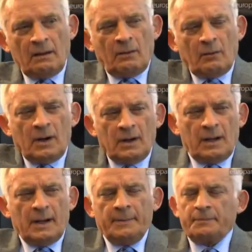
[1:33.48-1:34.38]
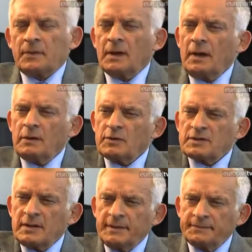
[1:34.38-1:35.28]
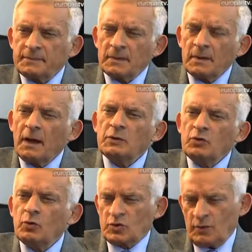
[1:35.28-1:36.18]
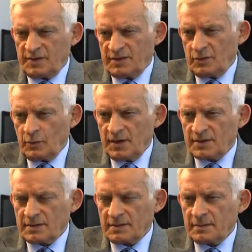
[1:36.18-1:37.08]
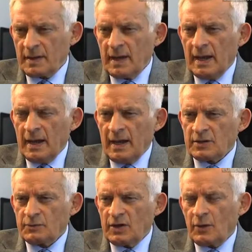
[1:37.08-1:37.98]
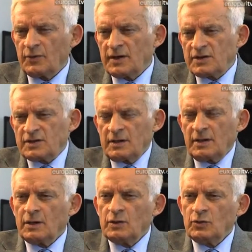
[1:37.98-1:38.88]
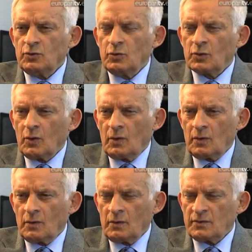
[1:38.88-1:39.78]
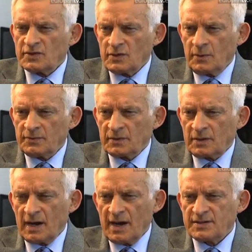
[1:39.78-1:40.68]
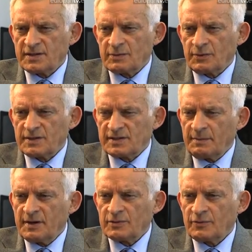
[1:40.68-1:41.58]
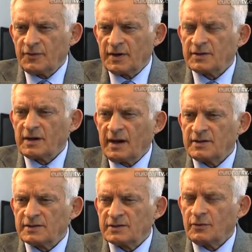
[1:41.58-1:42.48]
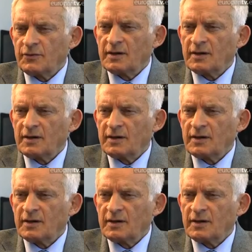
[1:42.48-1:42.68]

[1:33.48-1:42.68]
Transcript: Well, it was an unusual situation. And we know that Eurozone crisis was, as a matter of fact, crisis of